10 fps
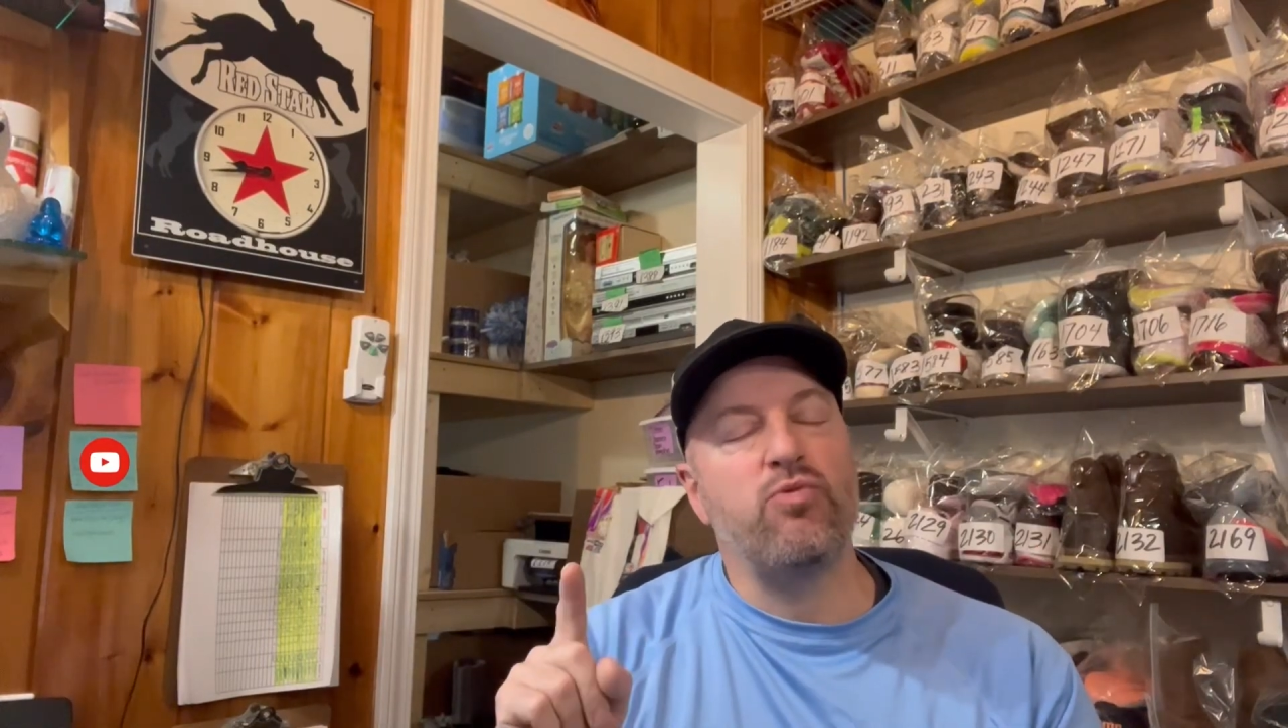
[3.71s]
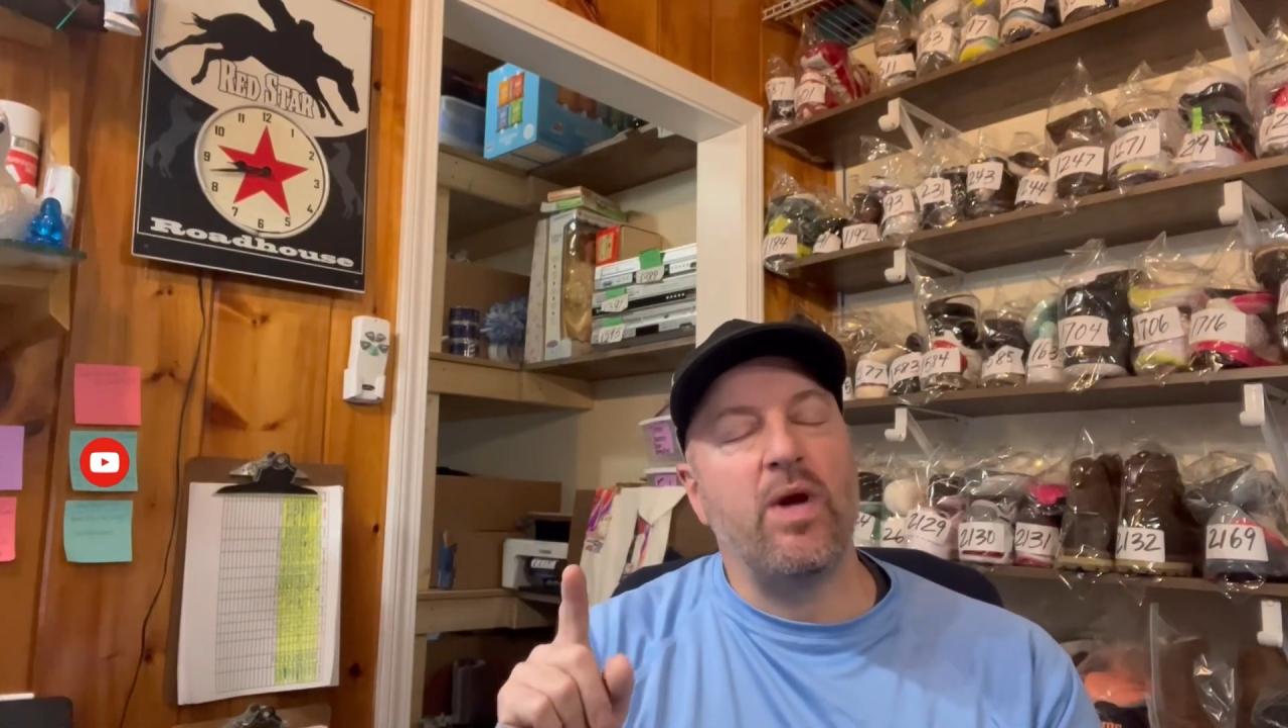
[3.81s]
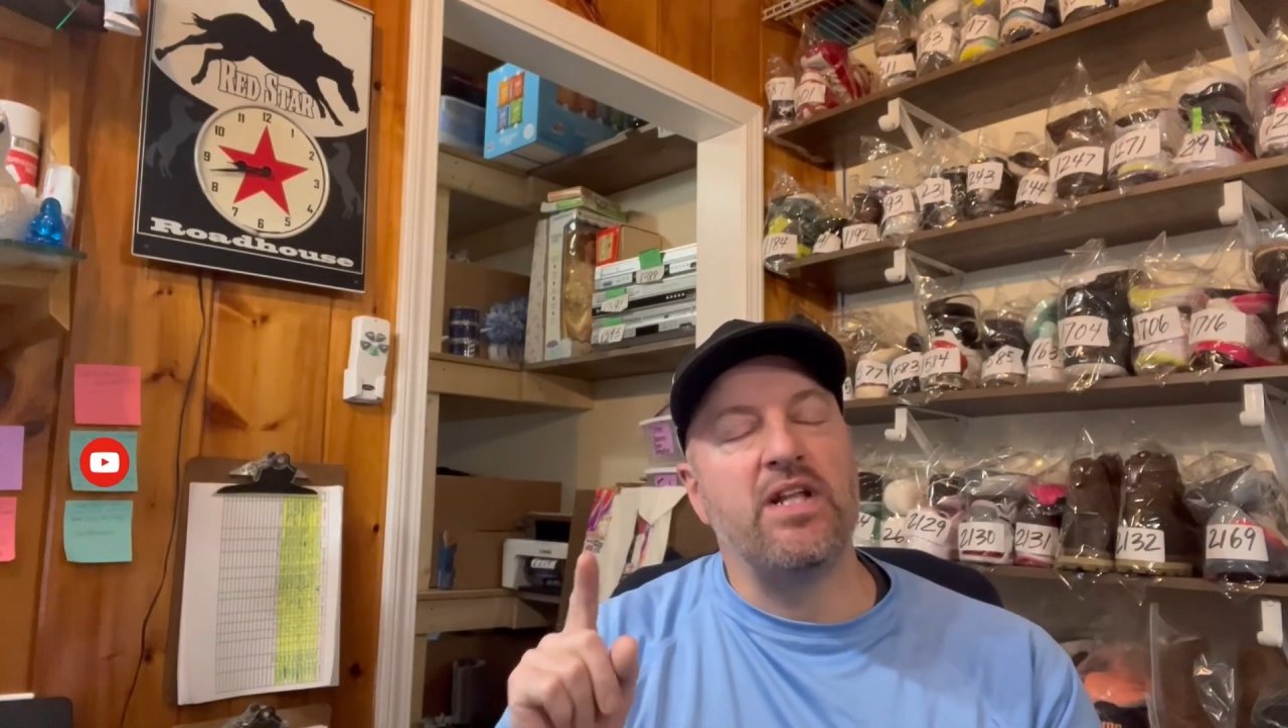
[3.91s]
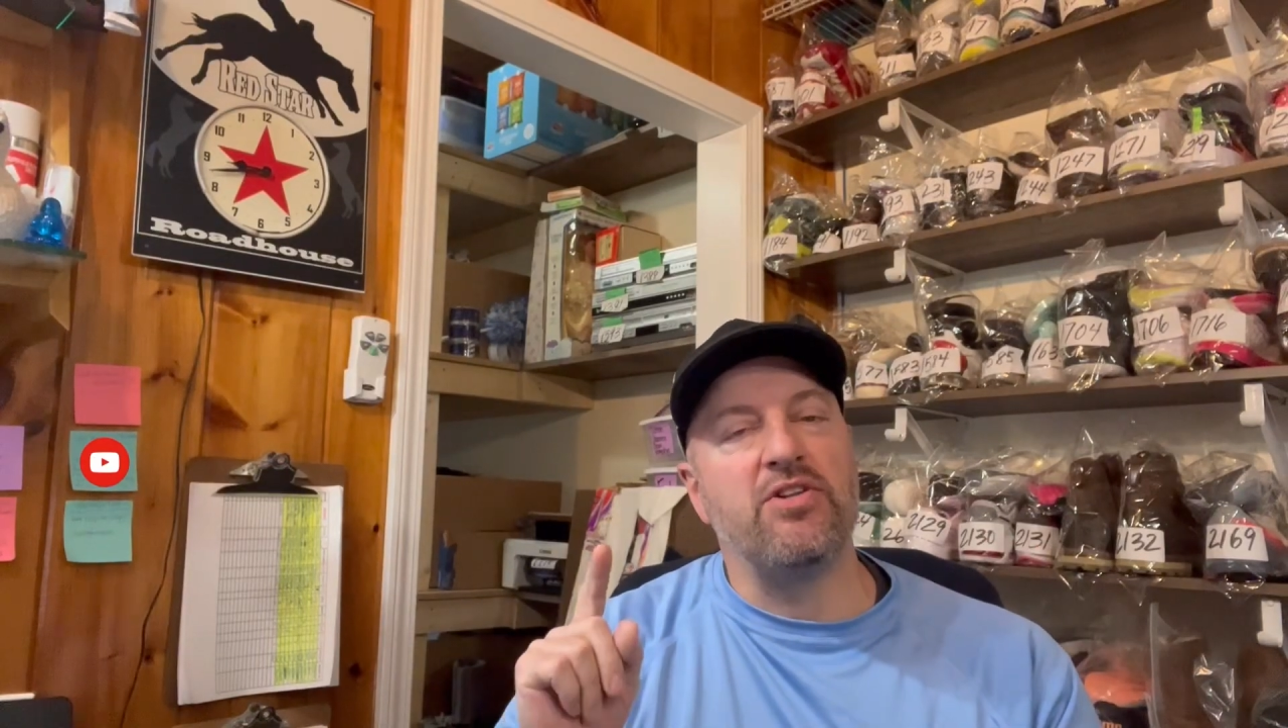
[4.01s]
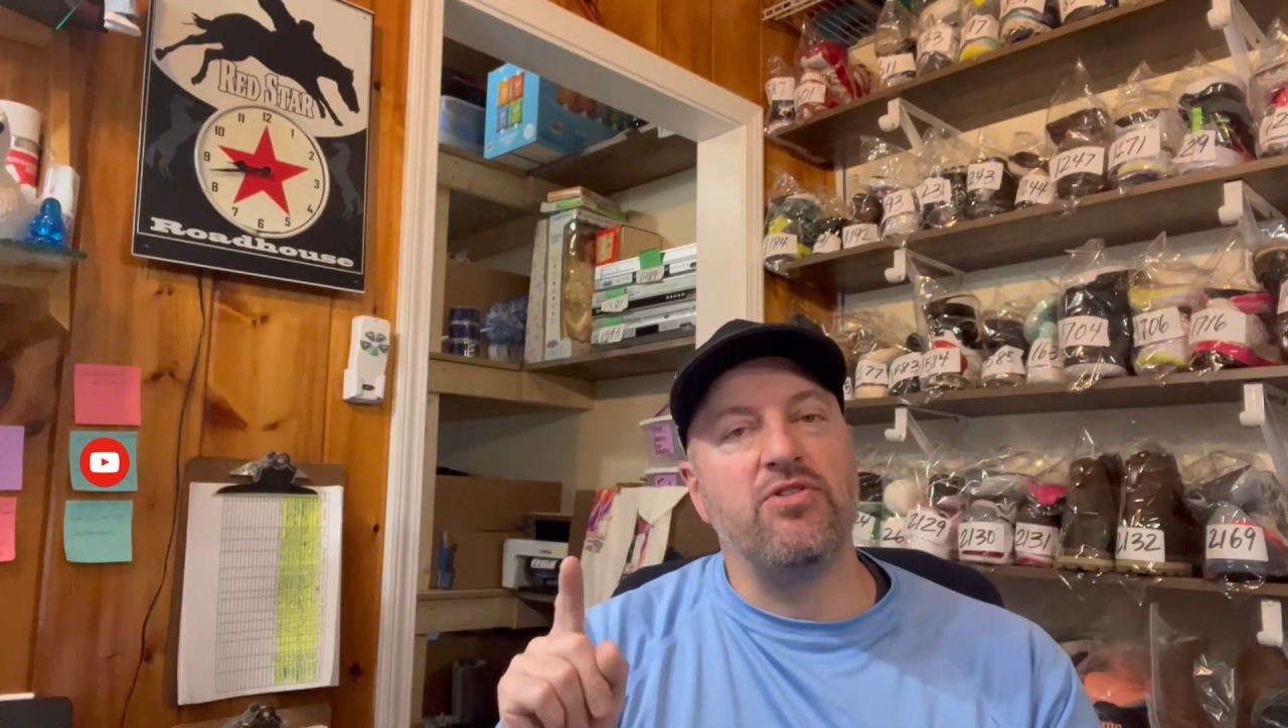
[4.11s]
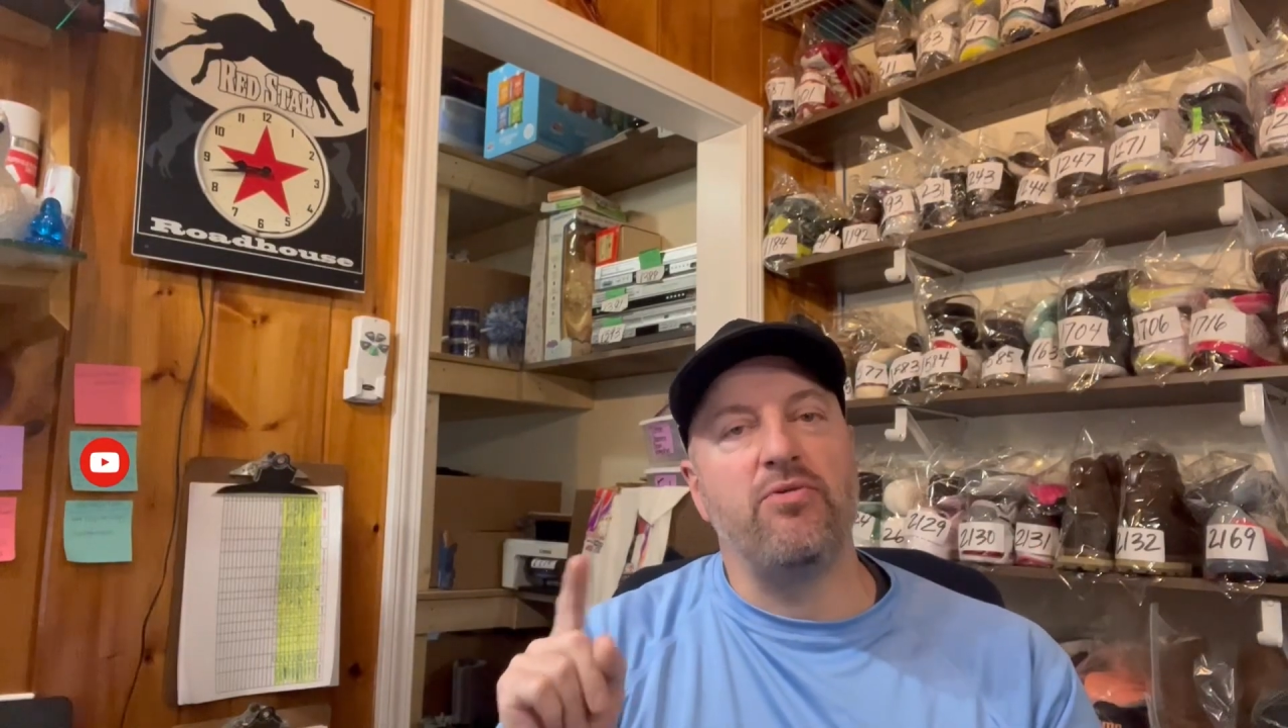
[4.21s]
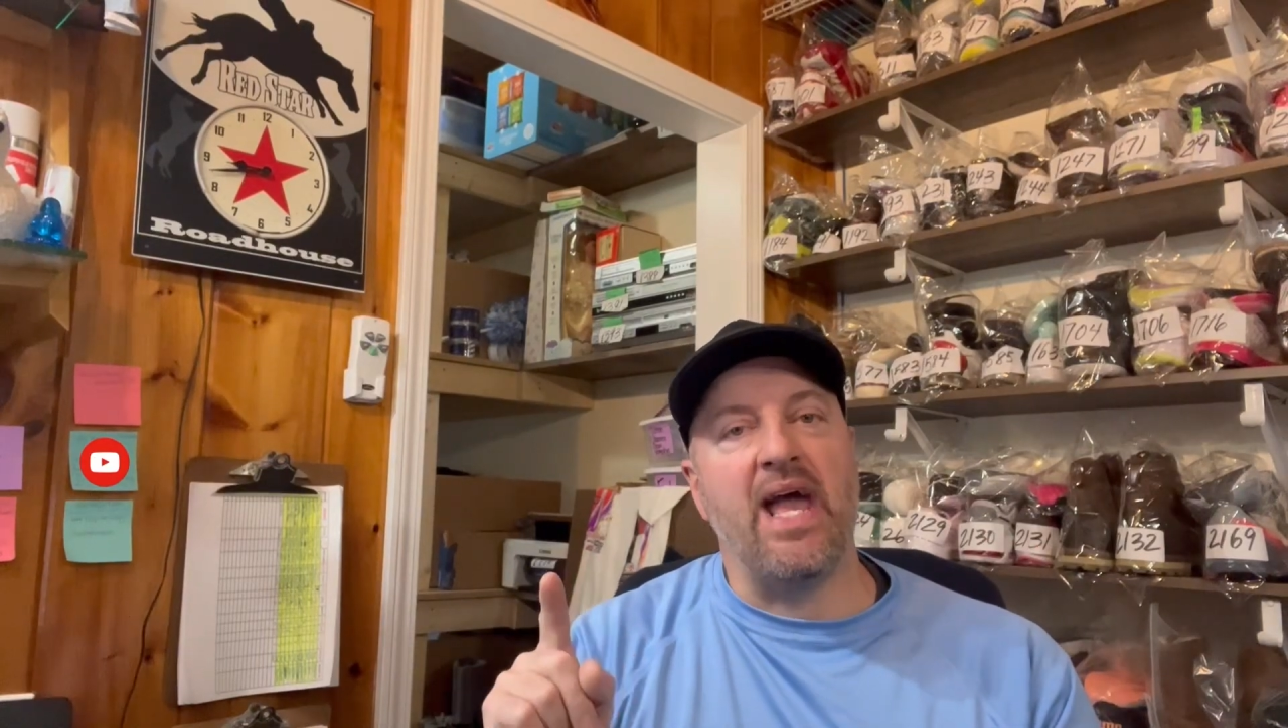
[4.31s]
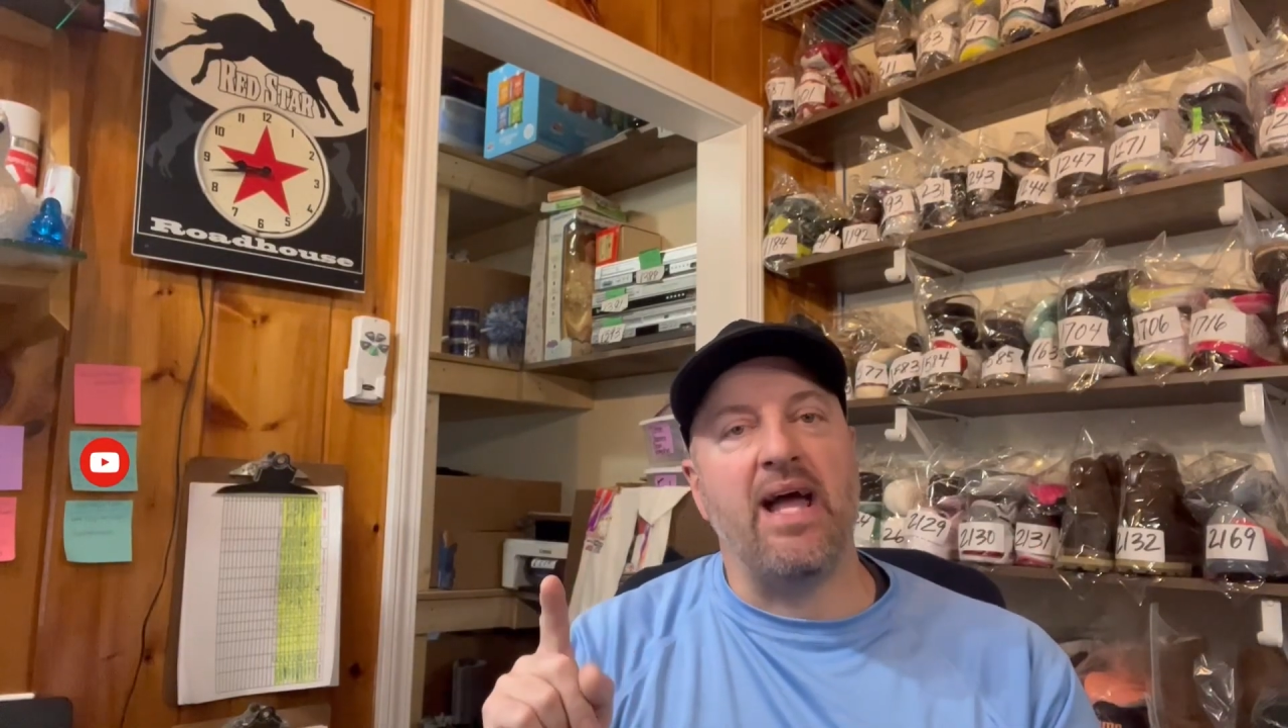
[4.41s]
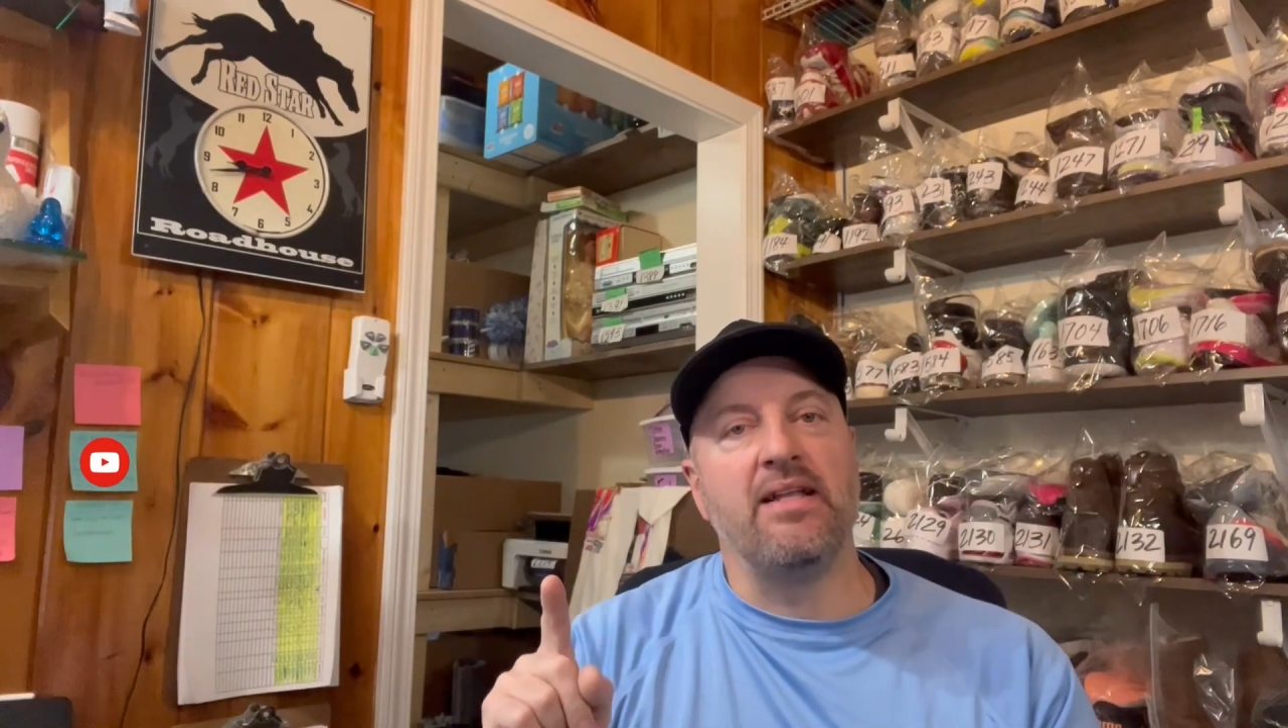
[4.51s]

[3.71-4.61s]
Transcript: way to do that